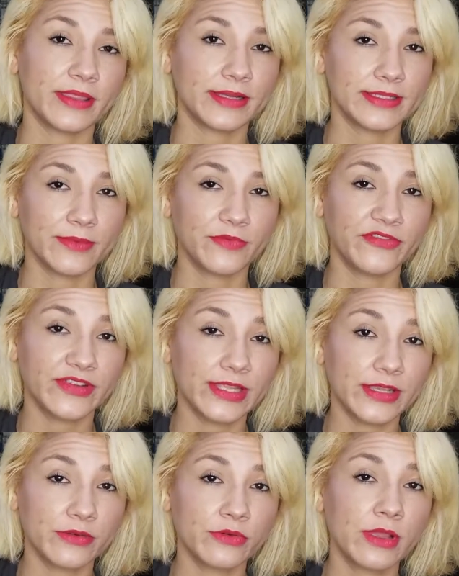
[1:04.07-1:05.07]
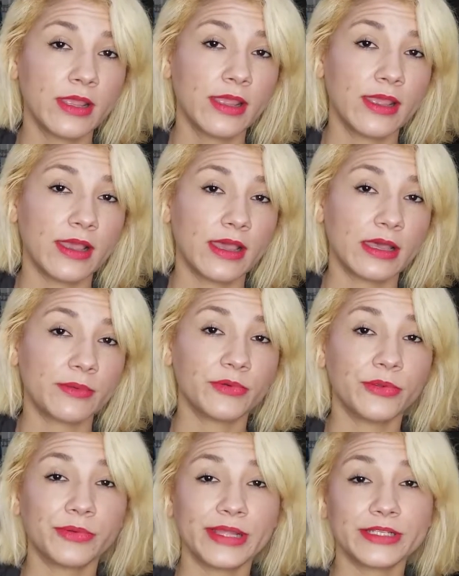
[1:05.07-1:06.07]
that a separate video, but
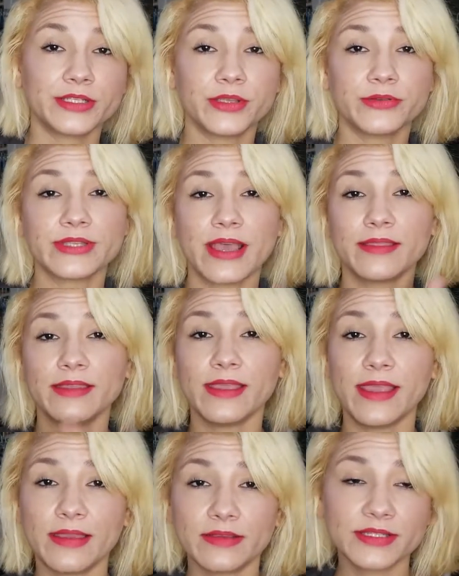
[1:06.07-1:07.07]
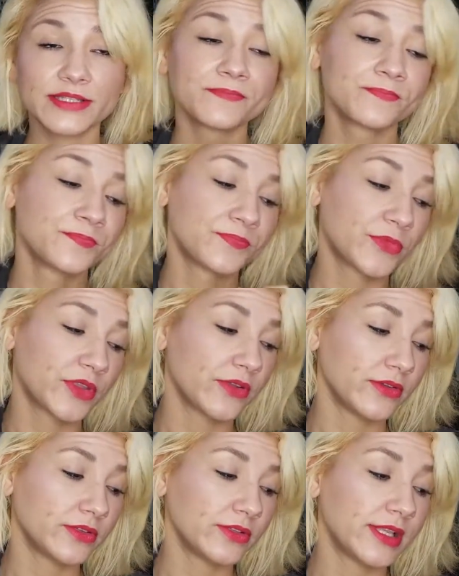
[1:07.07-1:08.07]
we will get to those at the end.
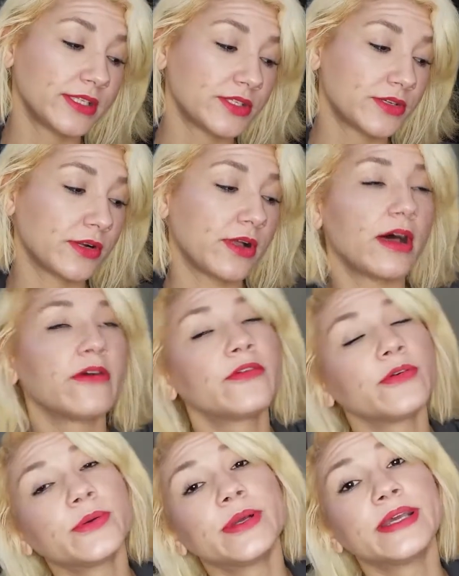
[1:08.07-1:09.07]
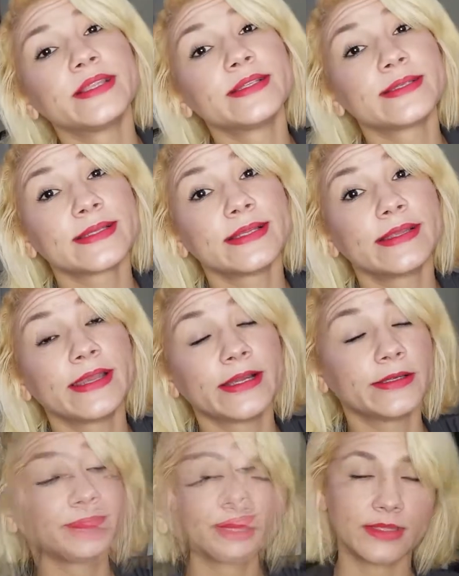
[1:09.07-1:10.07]
Let's start off with skincare.
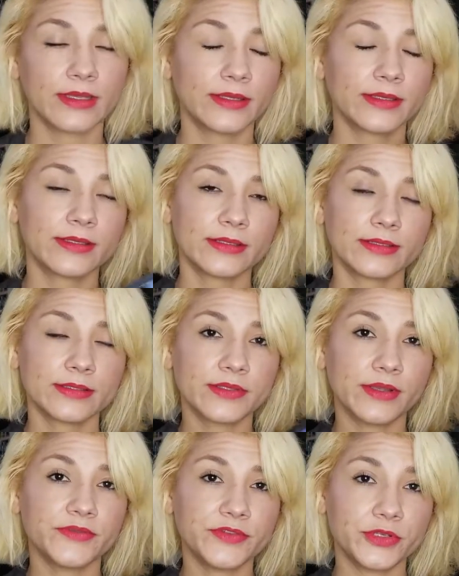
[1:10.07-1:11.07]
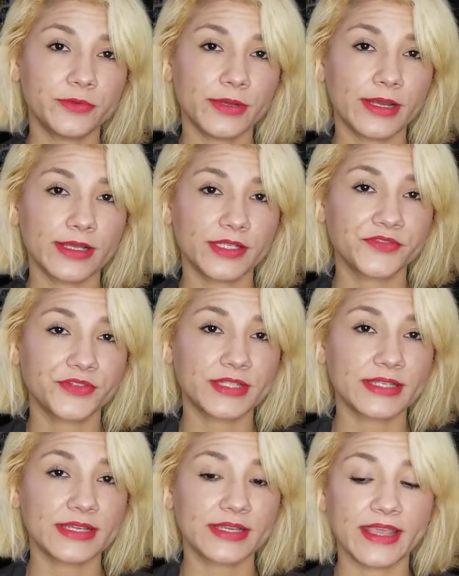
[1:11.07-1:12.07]
So I have 2 products for
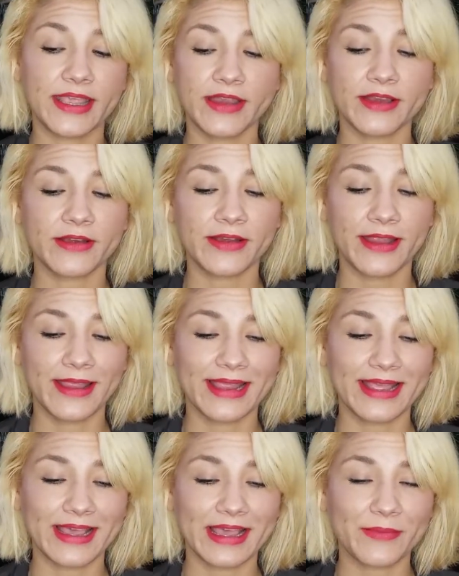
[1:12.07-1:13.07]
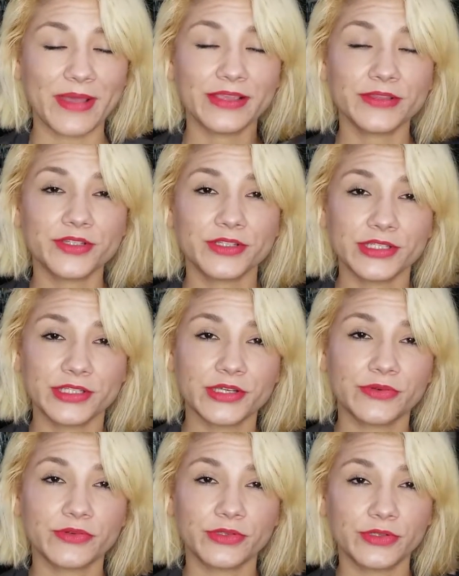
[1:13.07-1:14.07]
skincare. I usually
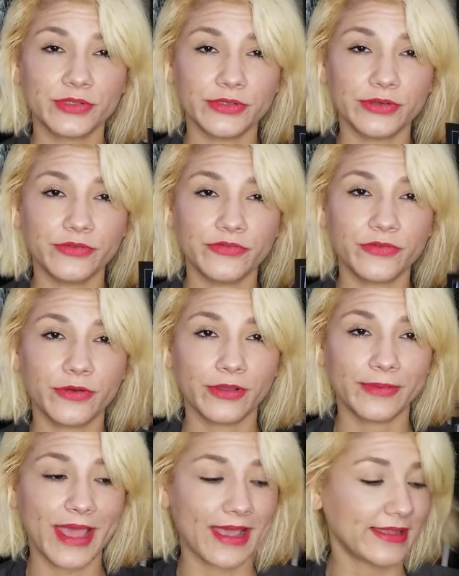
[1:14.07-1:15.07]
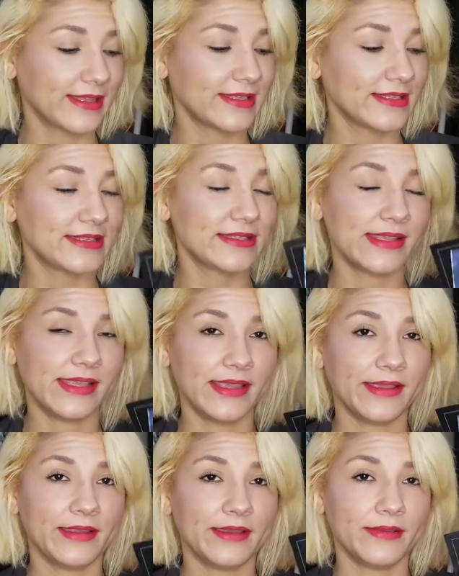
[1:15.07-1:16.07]
don't include foil packets
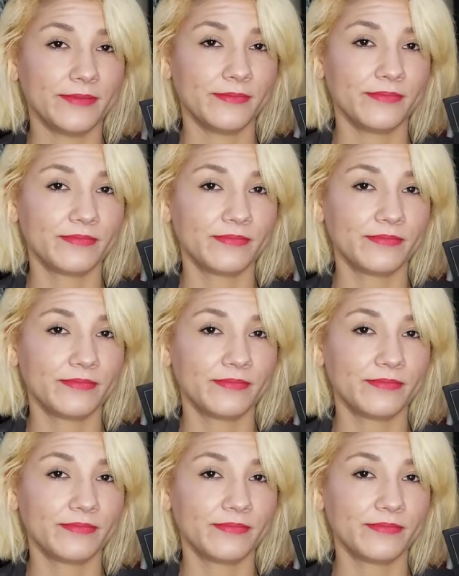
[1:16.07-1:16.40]
in